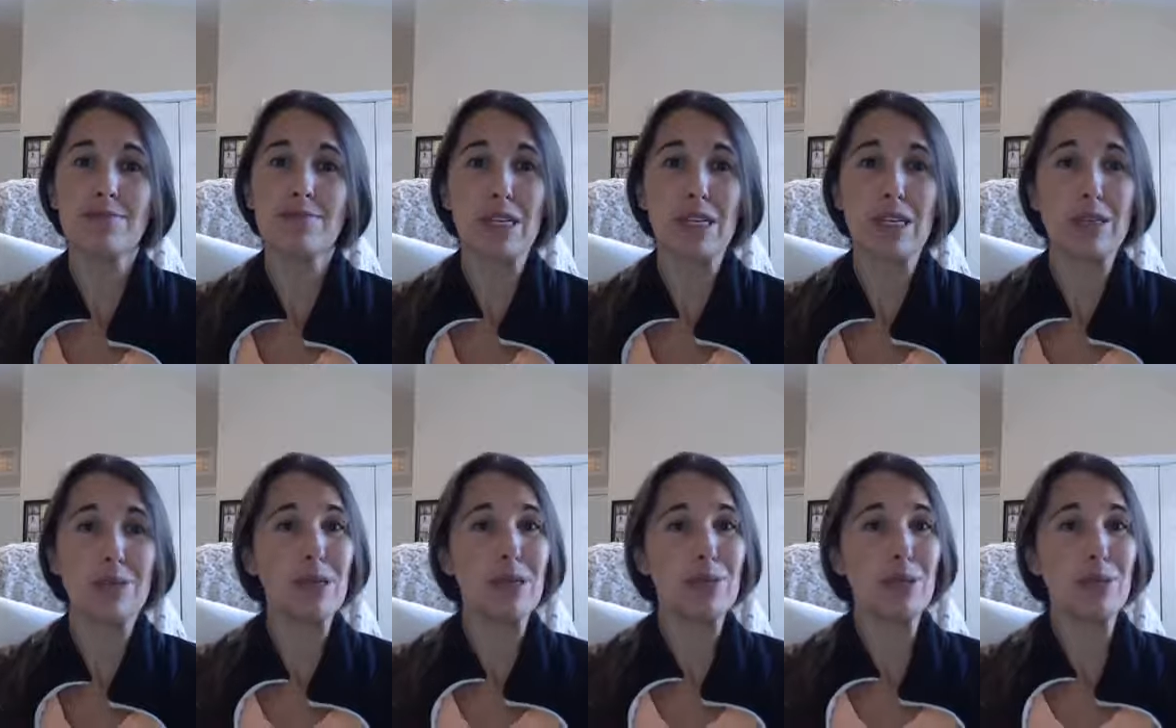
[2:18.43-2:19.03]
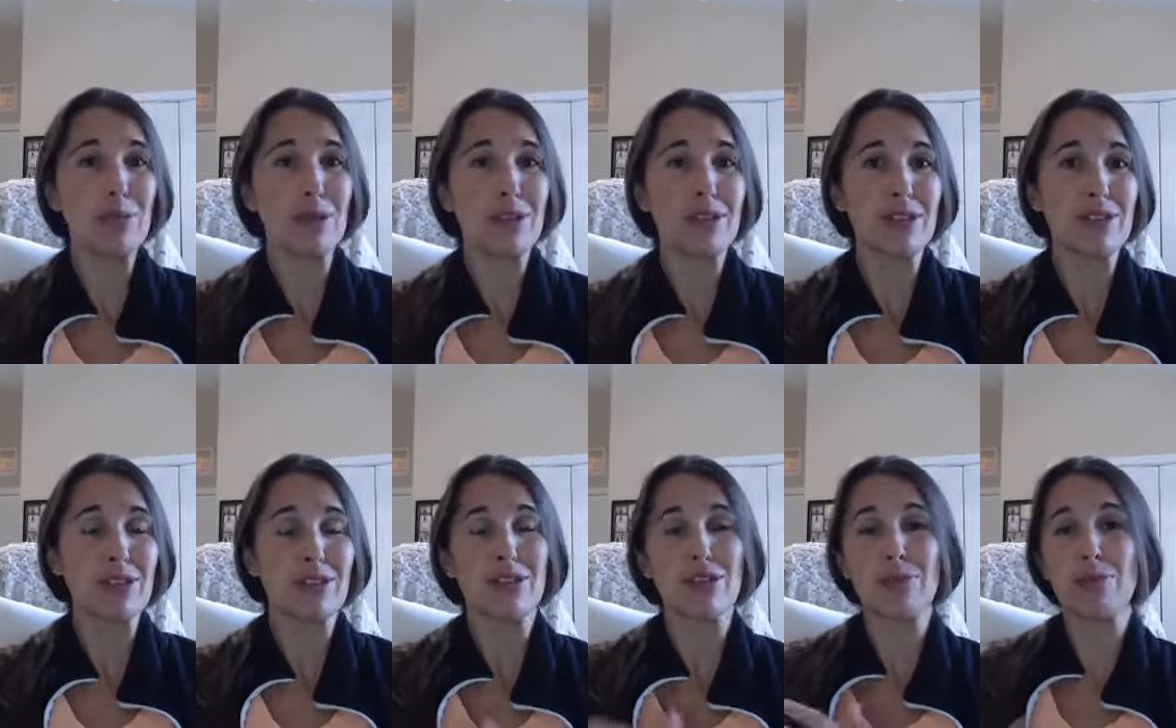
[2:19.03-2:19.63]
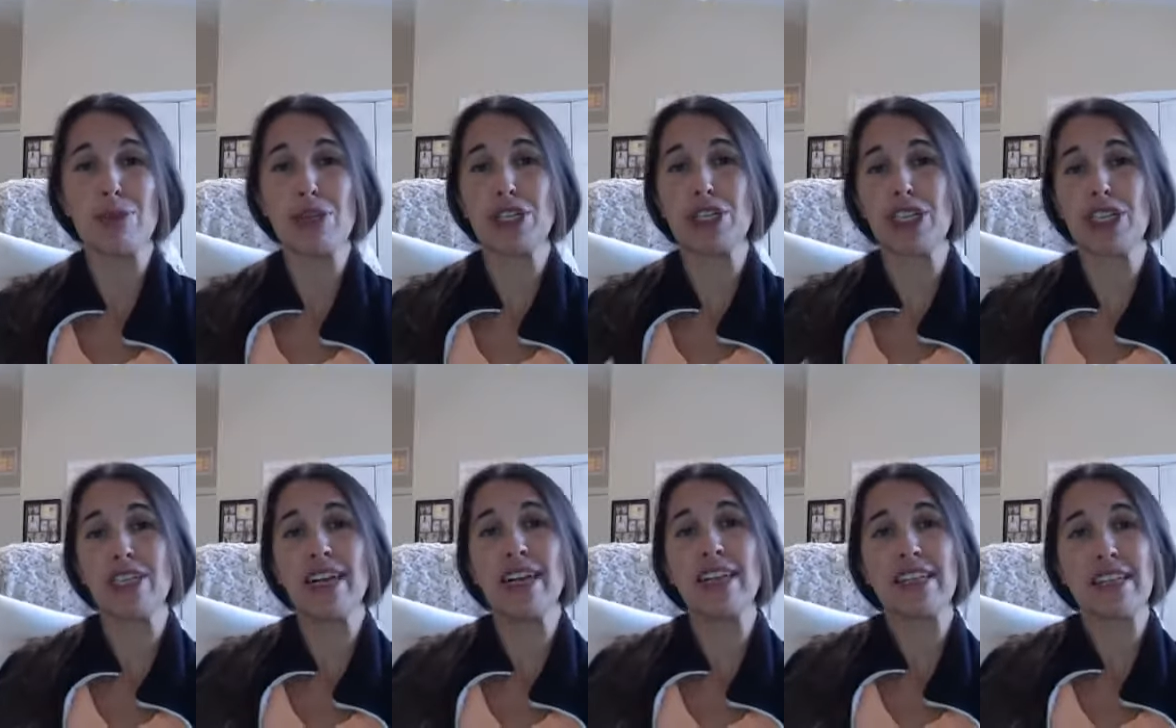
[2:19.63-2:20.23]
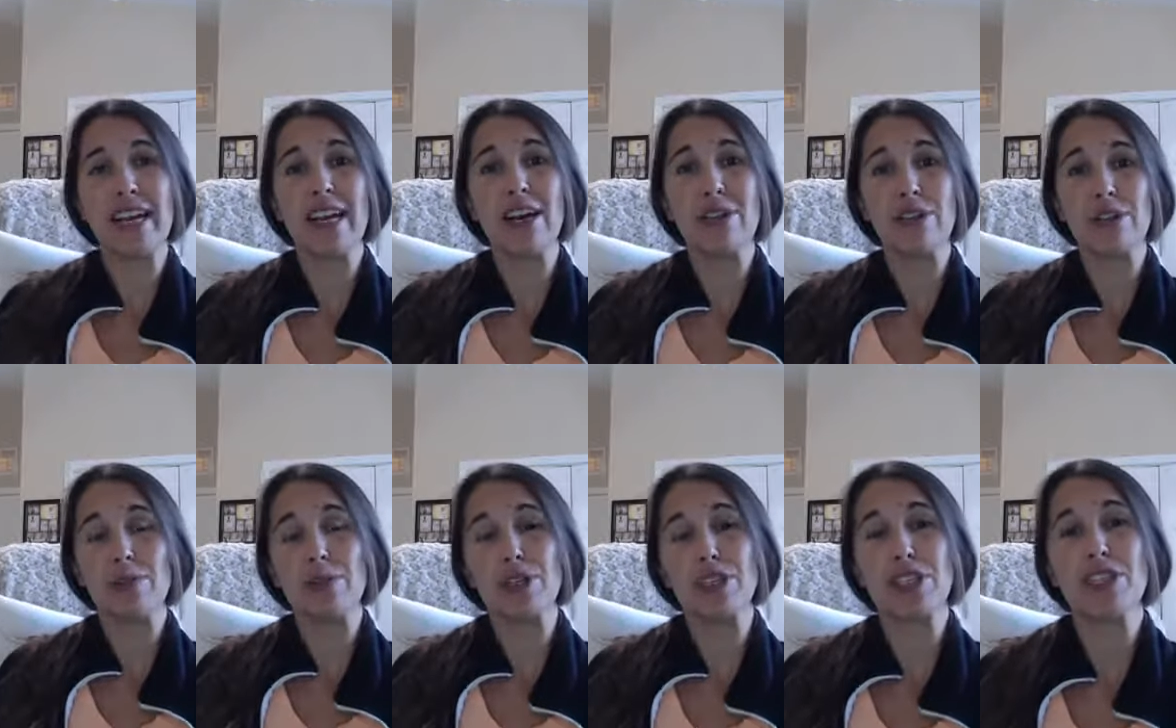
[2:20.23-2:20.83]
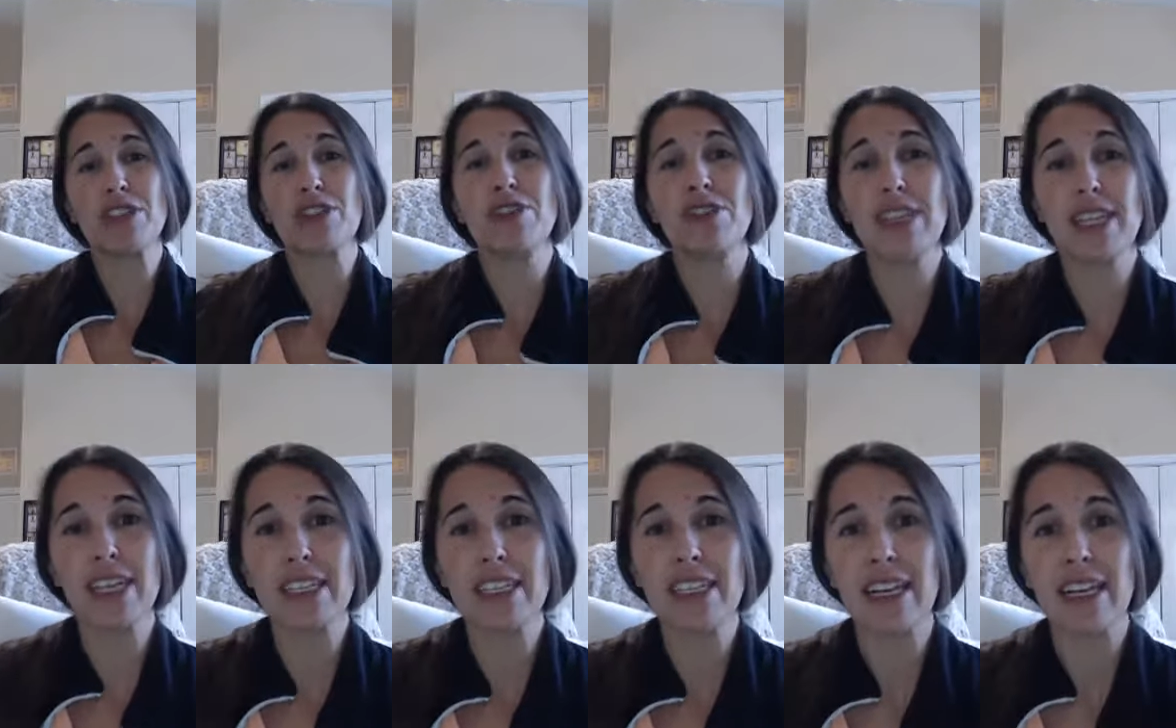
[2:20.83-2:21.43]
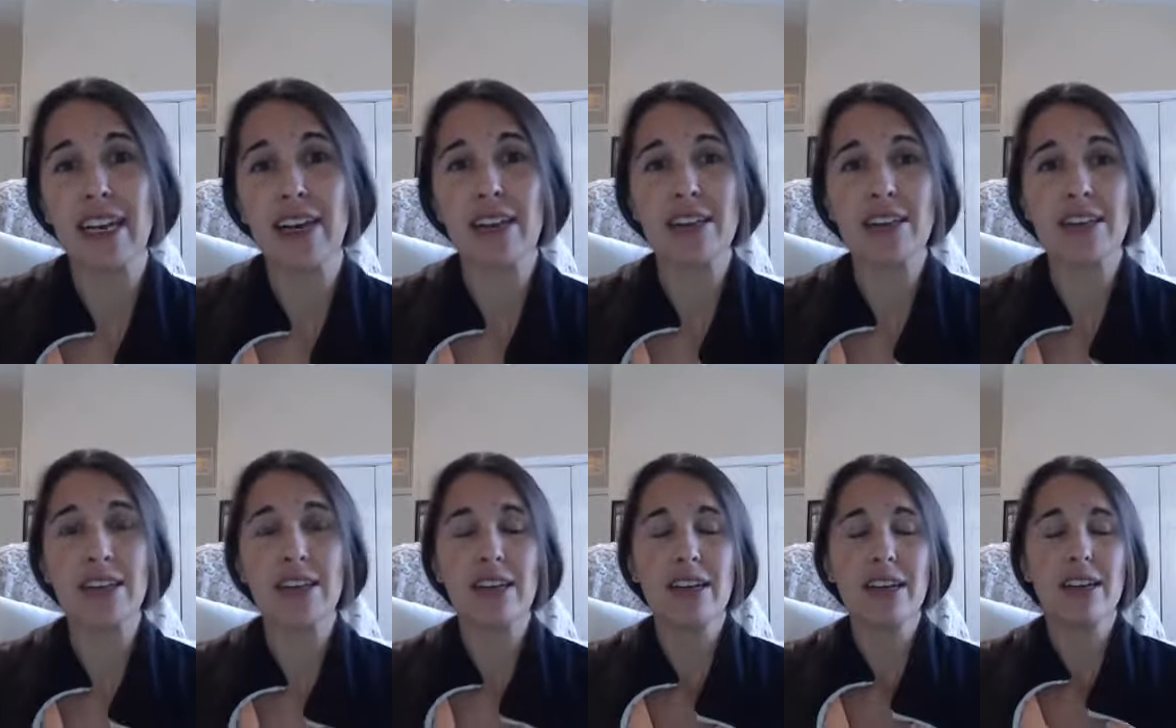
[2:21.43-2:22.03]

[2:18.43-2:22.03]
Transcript: being people pleasers so they're pushing that down they're pushing their needs down